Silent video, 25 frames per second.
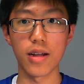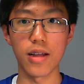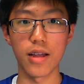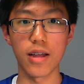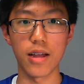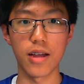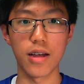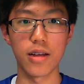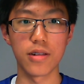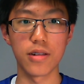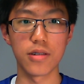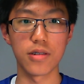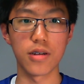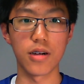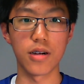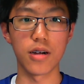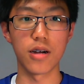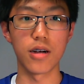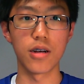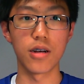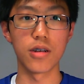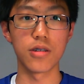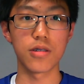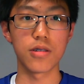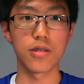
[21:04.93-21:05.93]
and
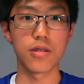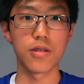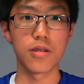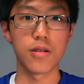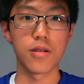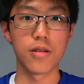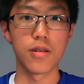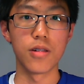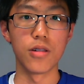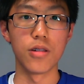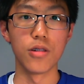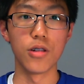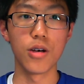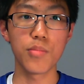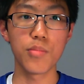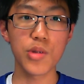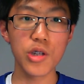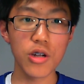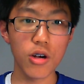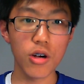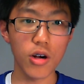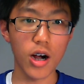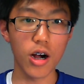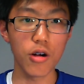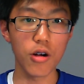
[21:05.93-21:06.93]
let me
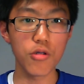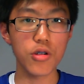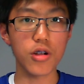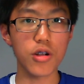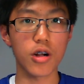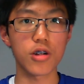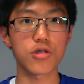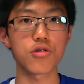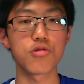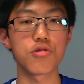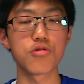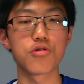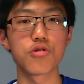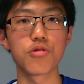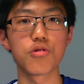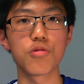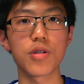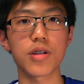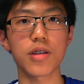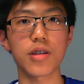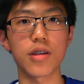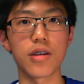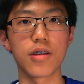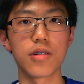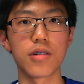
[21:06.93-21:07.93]
know how you guys are
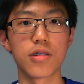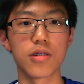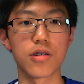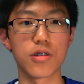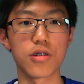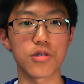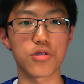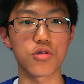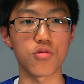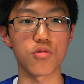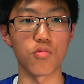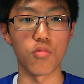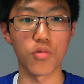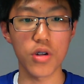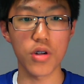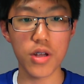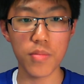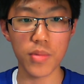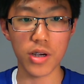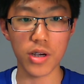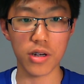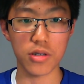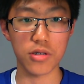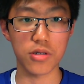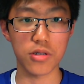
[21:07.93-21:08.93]
doing in this
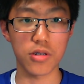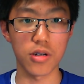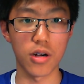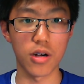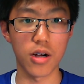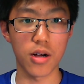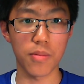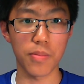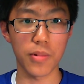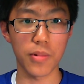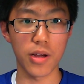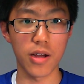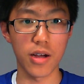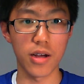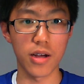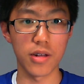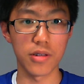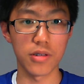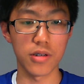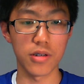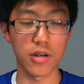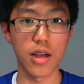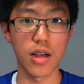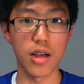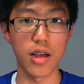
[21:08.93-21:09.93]
Remix Cup,
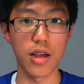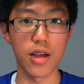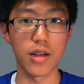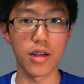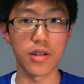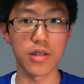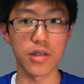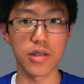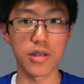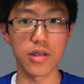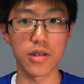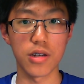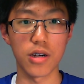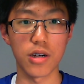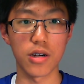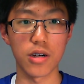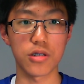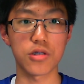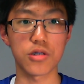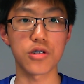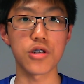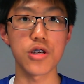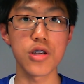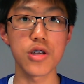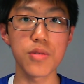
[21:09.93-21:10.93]
and any
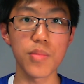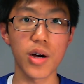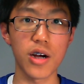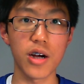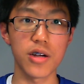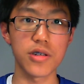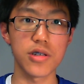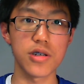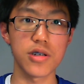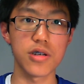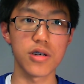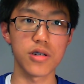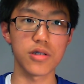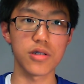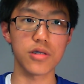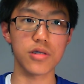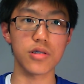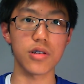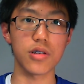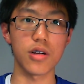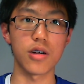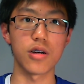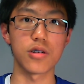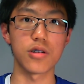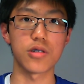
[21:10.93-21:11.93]
team
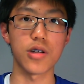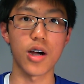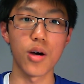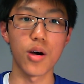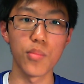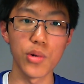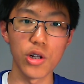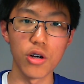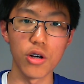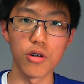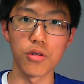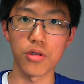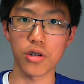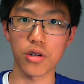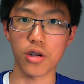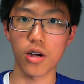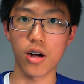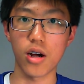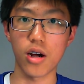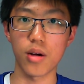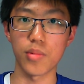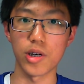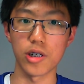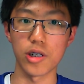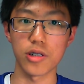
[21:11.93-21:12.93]
ideas down below in the
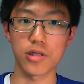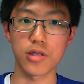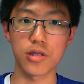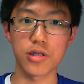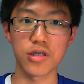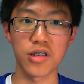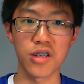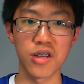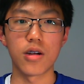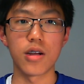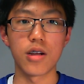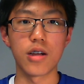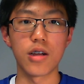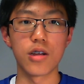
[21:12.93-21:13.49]
comments.